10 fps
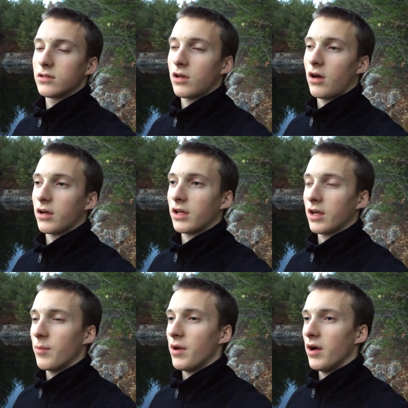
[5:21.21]

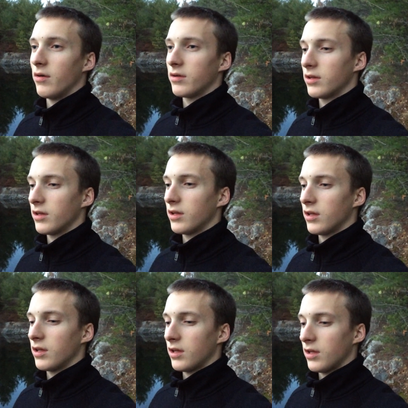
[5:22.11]
Talking about
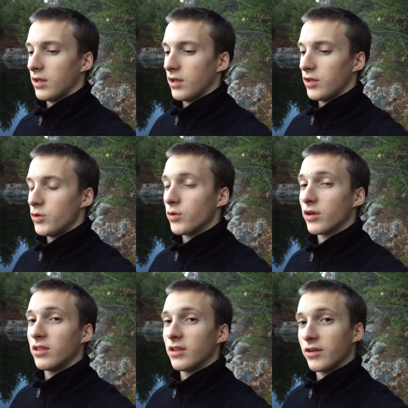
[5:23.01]
you
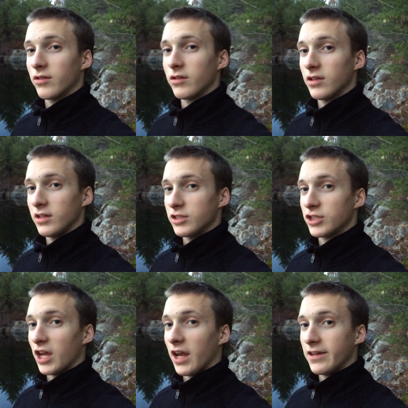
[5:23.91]
can literally
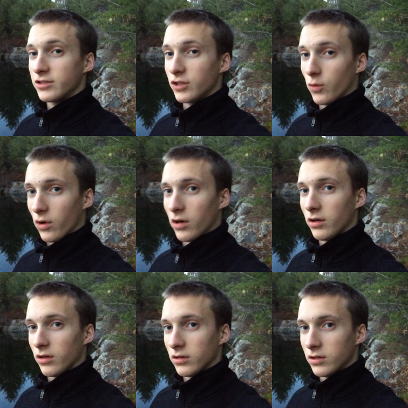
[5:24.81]
change the
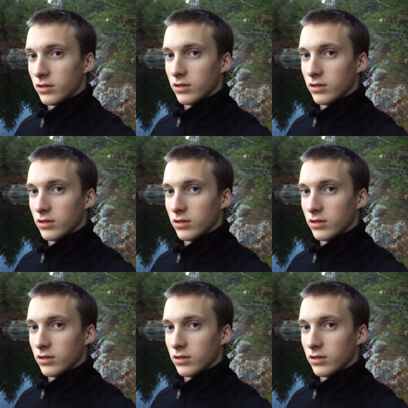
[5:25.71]
world